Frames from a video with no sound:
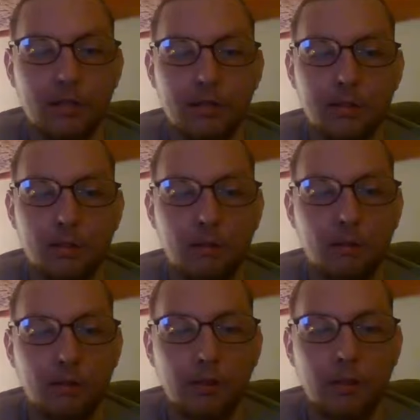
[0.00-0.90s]
you
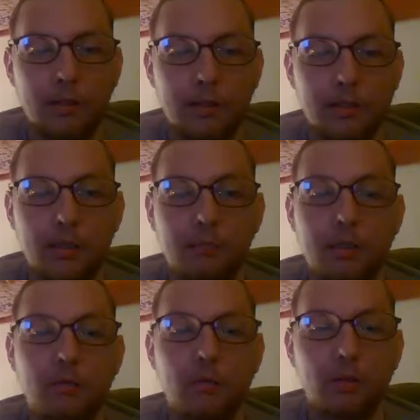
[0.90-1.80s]
know, it's going to
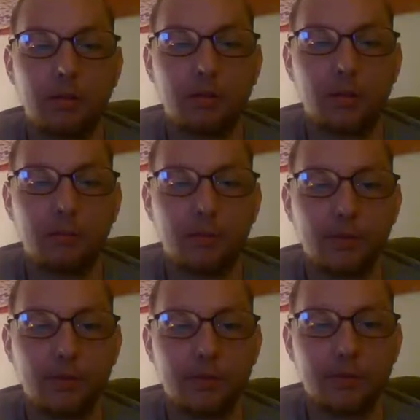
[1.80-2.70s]
be really
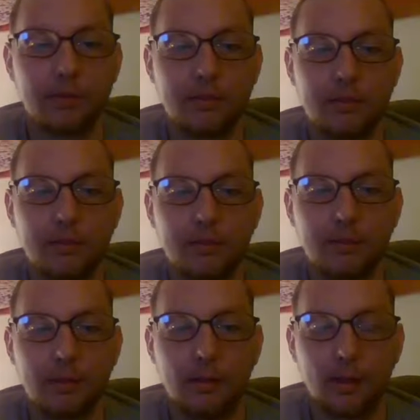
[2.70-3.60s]
something to see
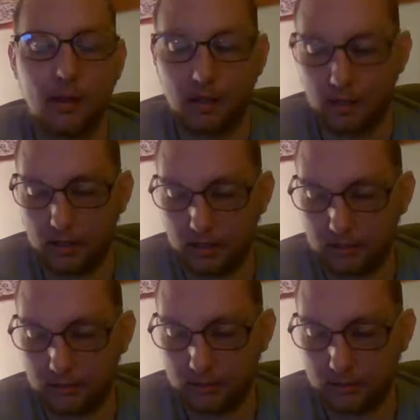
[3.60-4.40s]
uh,